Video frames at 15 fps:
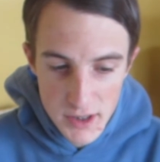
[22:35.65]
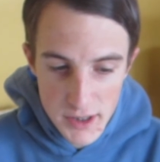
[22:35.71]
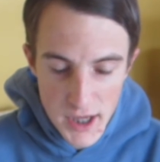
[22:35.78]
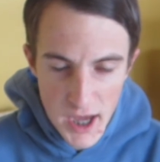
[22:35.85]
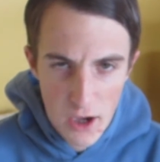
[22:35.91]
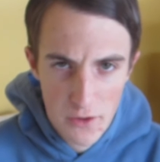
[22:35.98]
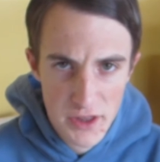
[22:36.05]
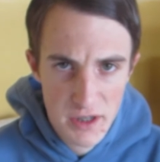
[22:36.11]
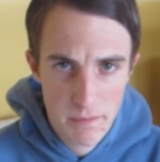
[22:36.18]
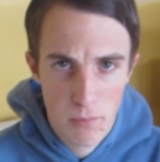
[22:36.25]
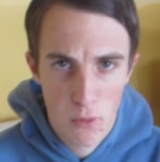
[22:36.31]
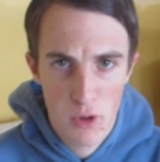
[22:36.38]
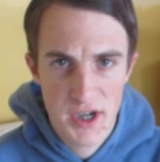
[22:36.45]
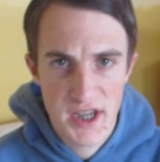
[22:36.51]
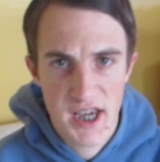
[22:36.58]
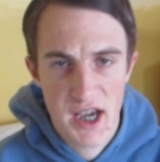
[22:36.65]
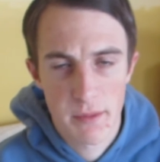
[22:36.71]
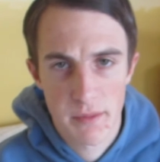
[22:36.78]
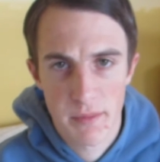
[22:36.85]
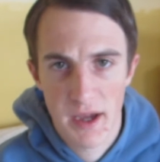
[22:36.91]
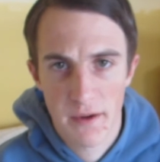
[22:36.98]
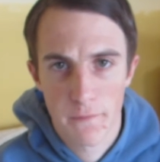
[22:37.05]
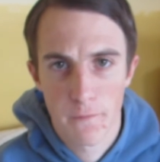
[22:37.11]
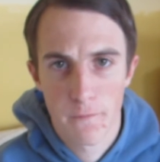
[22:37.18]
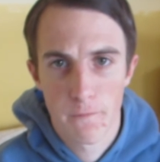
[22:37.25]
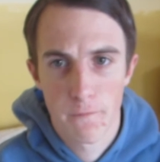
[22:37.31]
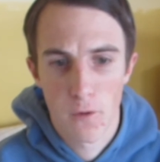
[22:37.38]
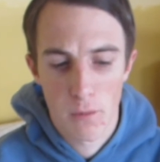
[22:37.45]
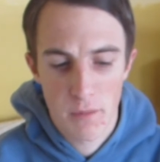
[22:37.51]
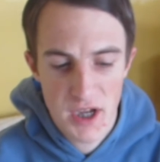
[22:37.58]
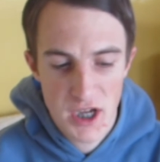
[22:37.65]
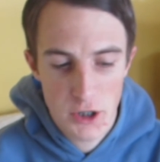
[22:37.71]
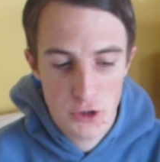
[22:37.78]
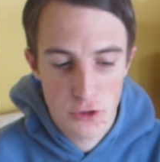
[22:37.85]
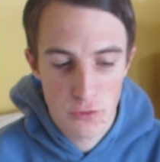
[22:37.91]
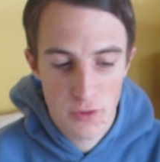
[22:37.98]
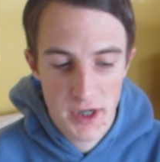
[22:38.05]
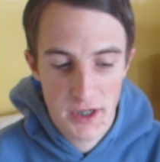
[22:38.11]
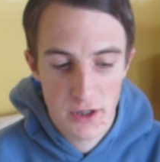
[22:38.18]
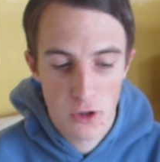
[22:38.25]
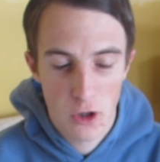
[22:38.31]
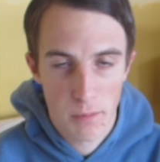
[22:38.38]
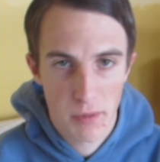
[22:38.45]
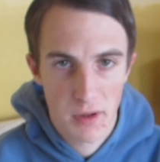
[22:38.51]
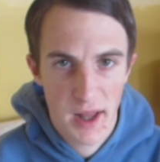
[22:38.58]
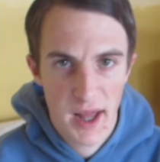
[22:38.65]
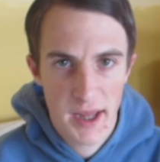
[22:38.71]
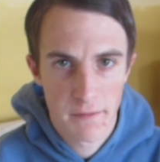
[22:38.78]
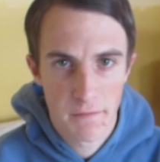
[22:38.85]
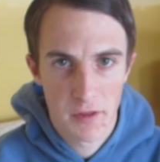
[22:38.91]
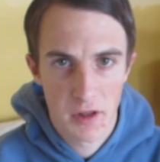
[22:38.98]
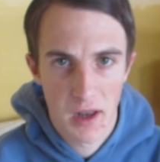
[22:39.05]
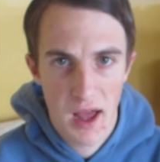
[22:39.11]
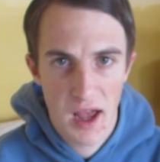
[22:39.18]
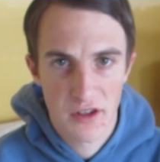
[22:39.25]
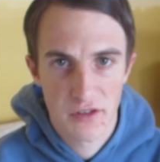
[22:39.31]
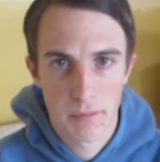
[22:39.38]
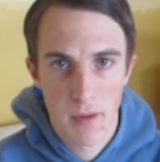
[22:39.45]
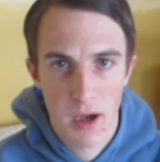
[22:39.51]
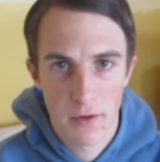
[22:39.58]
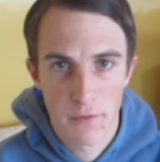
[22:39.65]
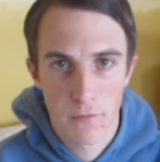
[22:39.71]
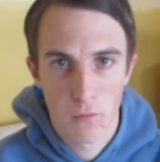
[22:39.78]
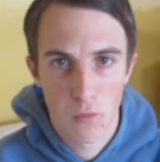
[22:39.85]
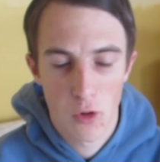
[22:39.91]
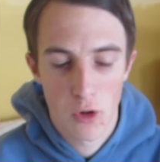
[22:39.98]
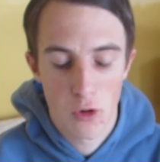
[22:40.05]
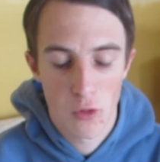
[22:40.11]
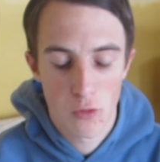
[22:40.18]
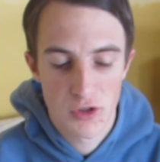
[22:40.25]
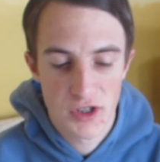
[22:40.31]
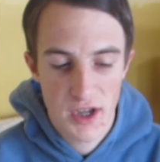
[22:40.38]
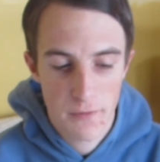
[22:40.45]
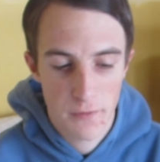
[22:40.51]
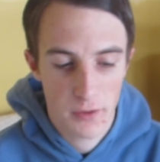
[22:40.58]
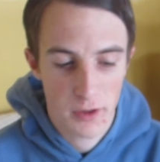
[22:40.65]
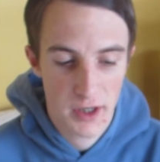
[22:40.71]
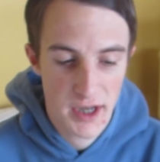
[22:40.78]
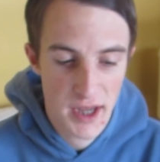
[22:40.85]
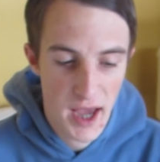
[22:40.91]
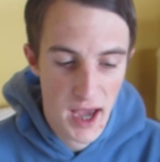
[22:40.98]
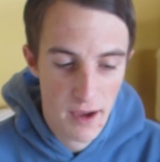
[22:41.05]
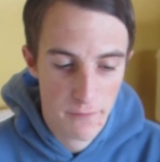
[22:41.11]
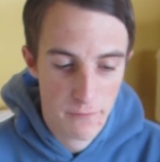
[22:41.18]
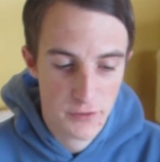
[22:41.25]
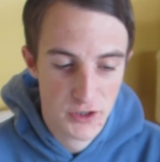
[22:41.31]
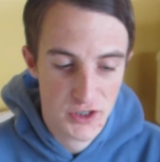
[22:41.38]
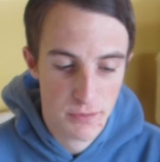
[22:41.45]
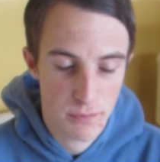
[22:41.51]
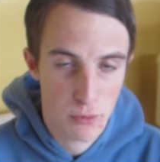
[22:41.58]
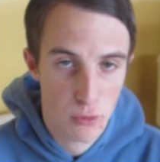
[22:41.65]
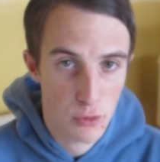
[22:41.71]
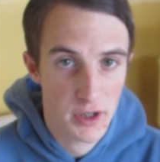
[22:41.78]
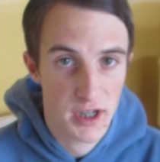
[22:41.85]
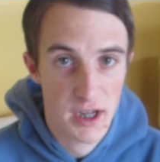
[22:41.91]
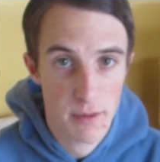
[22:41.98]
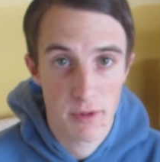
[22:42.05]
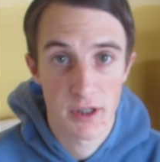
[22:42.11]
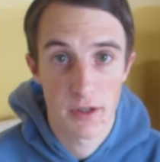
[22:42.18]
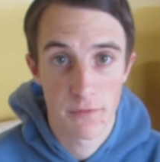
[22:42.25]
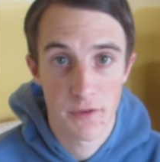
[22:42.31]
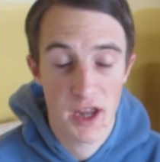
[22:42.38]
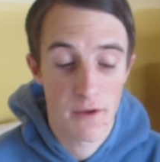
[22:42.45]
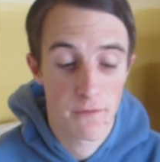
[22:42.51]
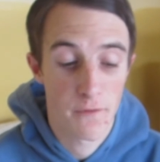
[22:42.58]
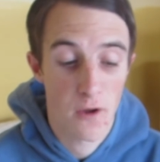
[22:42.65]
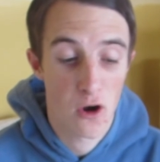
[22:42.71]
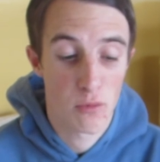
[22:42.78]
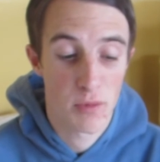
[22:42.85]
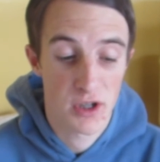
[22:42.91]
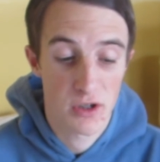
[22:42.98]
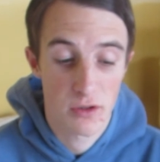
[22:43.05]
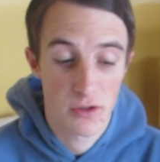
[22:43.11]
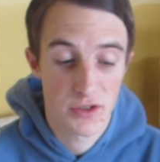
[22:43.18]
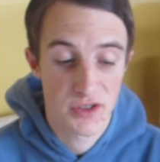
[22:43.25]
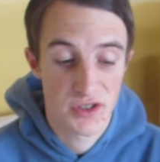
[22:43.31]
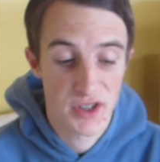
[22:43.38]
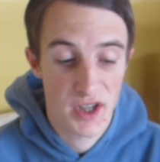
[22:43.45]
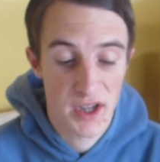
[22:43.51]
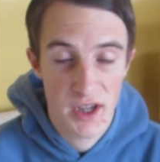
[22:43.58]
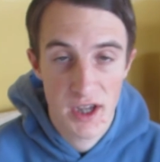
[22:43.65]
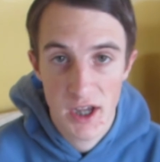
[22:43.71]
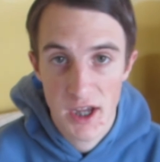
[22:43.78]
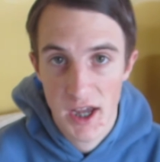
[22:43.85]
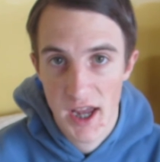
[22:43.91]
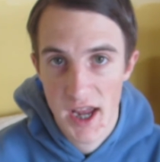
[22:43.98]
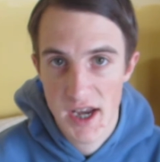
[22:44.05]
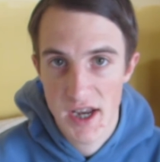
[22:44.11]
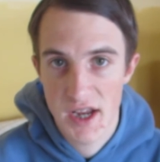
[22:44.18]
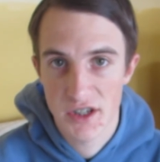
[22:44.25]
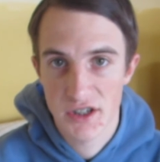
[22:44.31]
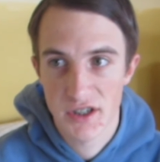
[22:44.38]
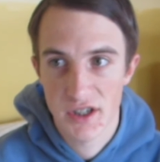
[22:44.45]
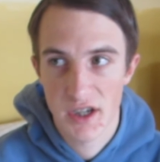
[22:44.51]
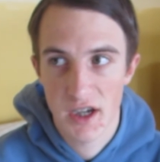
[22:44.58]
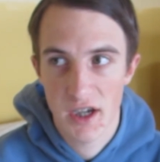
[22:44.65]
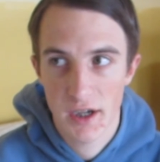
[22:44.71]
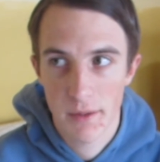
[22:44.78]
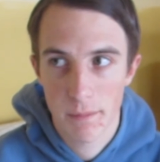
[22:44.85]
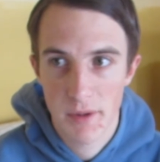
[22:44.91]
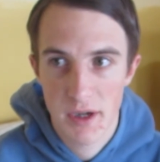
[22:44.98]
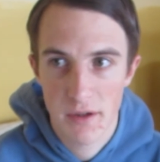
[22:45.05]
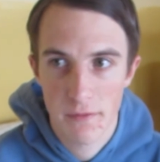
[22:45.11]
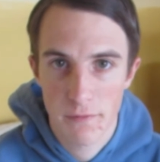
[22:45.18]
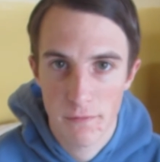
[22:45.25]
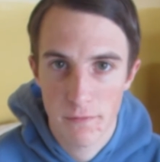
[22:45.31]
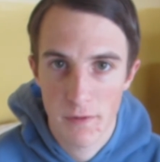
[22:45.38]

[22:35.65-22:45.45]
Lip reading: Yeah, I think Boydie coming back from injury and not playing for the last month will definitely have to put him in the VFL, because he needs a bit of